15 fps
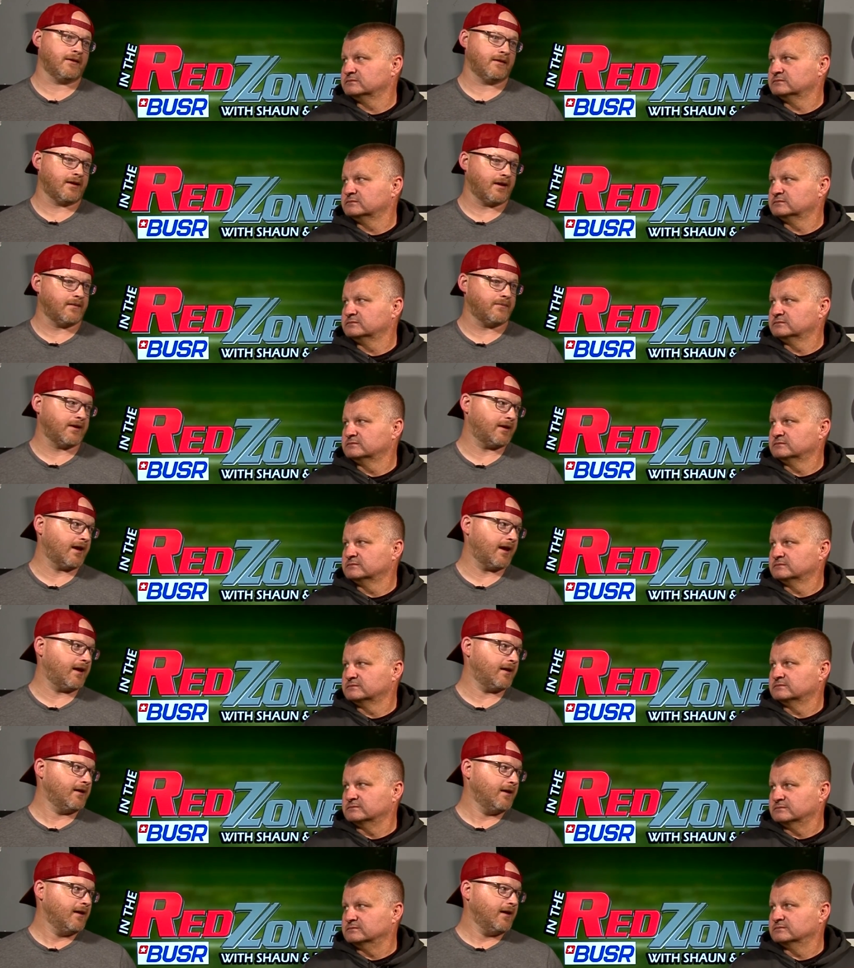Speaker 1: in the NBA.
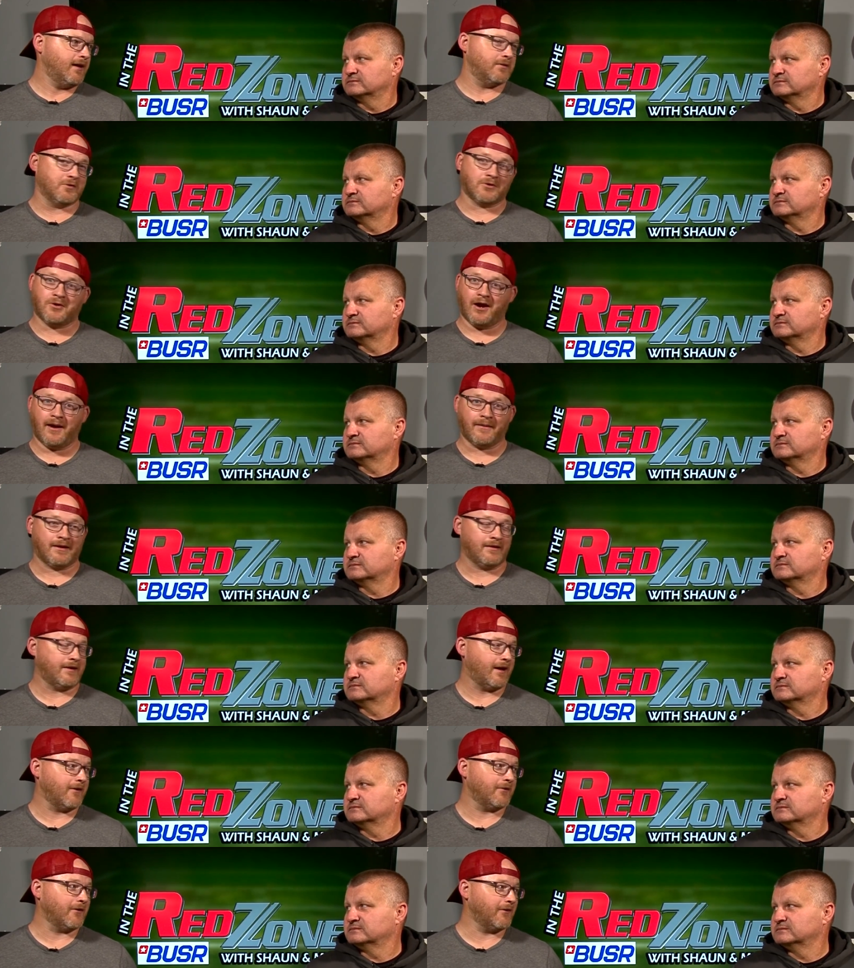Mm-hmm. And they're cracking
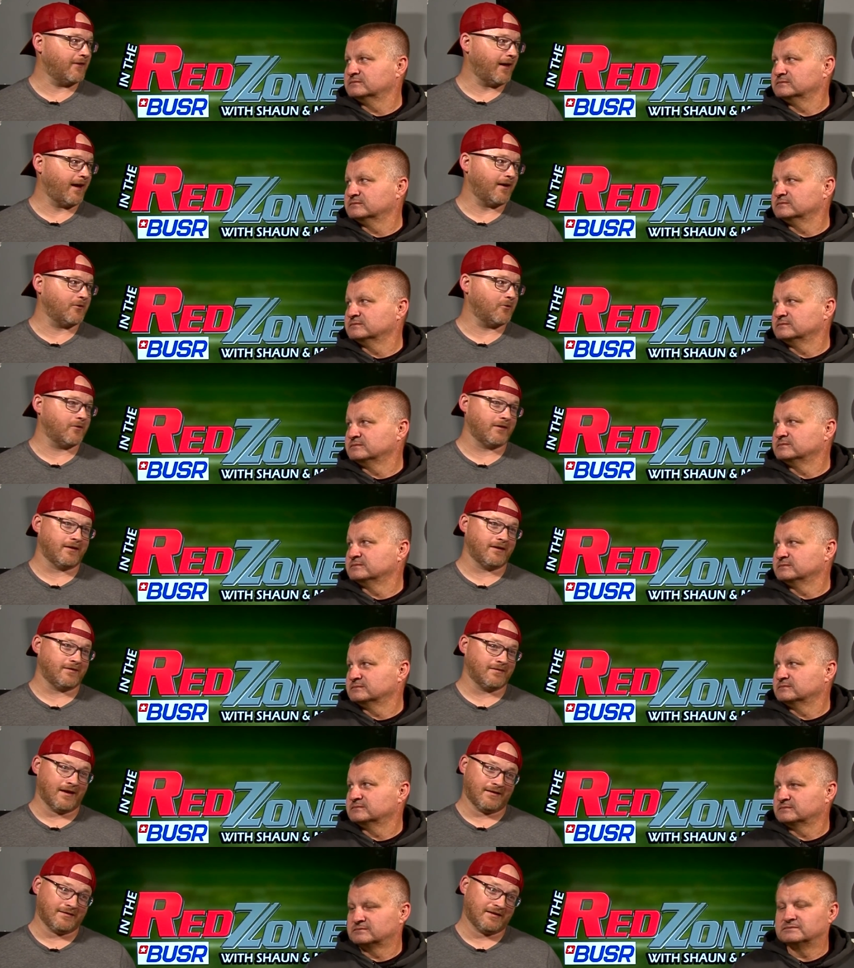down on that, or they,
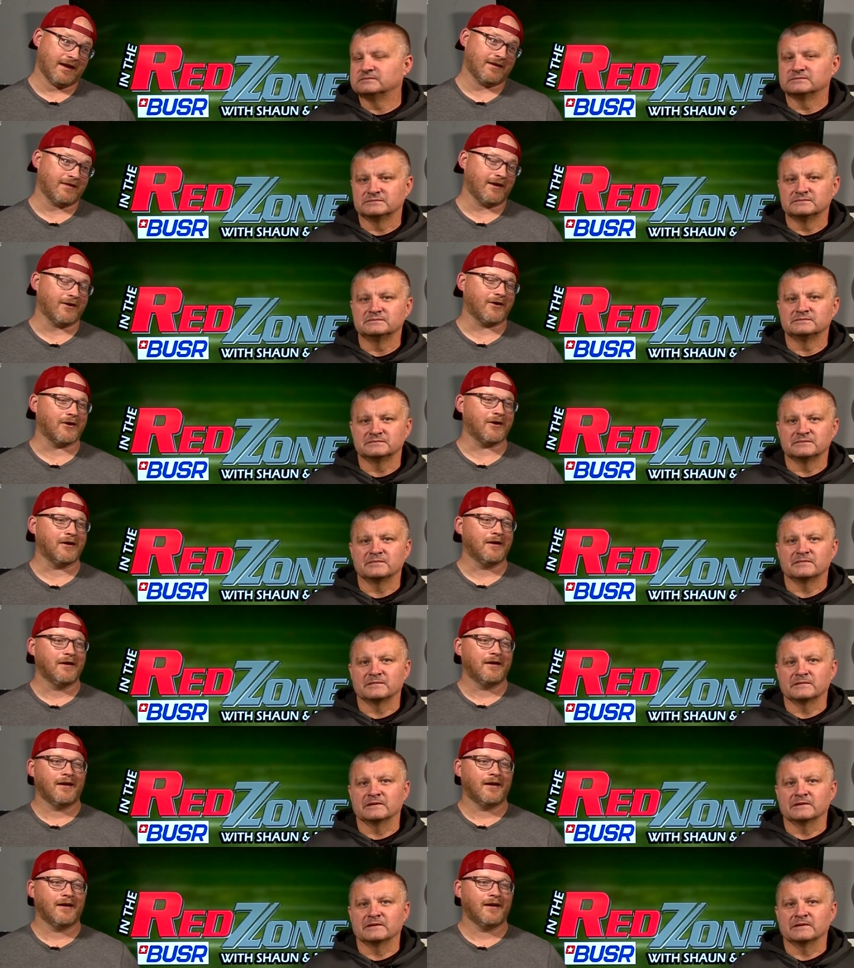they say they are.